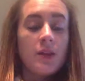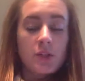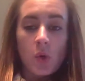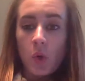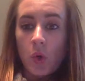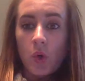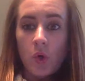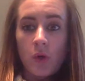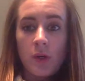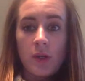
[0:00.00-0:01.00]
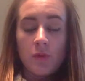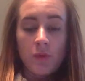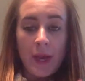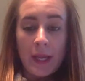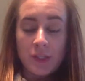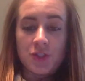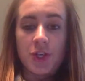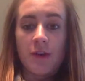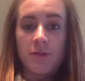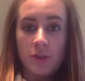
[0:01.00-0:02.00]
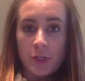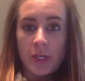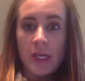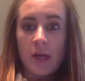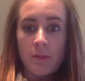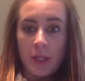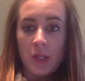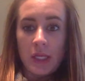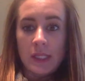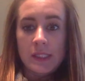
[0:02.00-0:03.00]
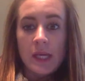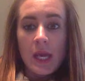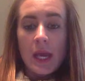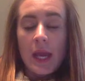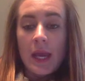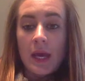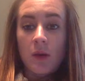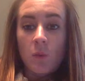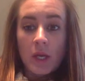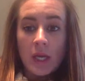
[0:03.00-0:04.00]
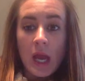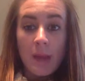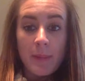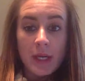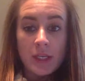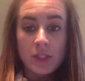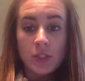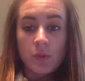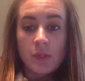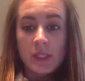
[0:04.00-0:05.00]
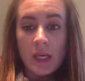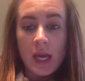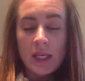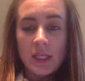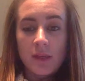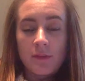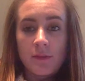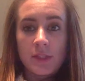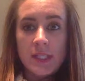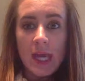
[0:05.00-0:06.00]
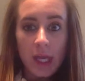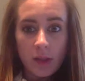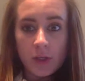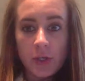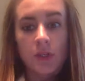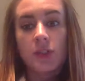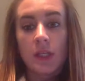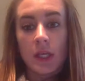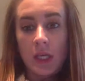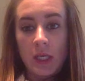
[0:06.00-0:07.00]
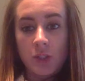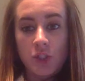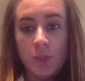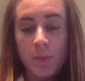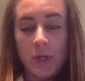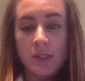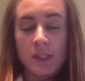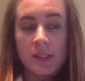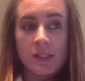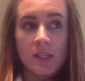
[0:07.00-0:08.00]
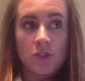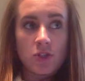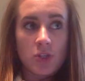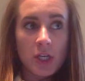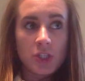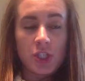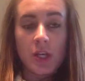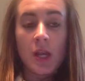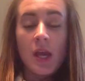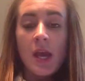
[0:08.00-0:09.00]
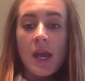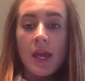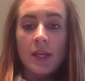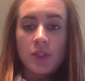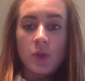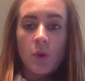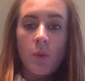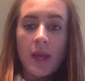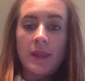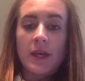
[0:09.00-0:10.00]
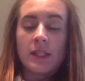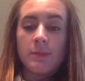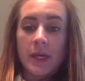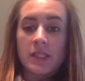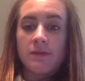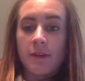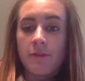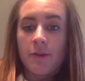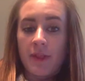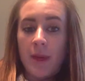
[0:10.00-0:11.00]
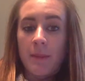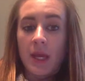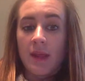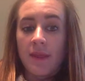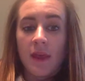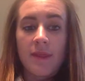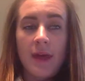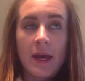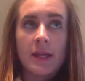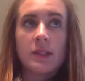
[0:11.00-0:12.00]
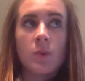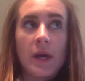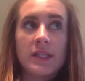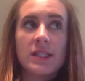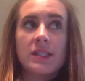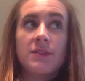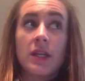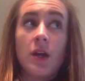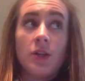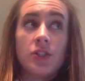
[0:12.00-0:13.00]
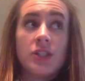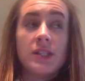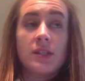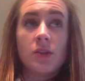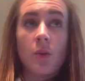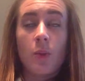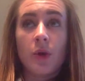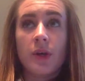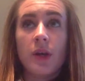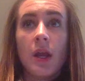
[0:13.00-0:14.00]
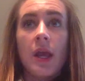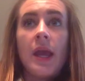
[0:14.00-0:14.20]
There's a whole range of learning abilities. And what an iPad can do is it kind of tailors each person's instruction into a way that's best fit for them. And I think that is why assistive technologies is so important.